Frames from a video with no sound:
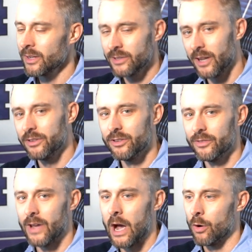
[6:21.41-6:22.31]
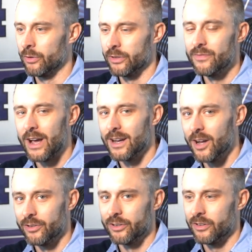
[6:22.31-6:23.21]
dozens of hours, if not
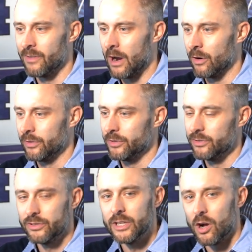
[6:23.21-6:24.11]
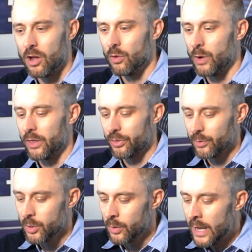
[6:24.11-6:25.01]
hundreds of hours, to see all the way
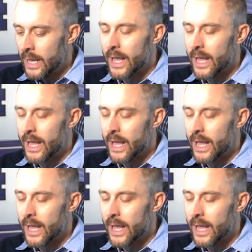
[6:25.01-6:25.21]
through.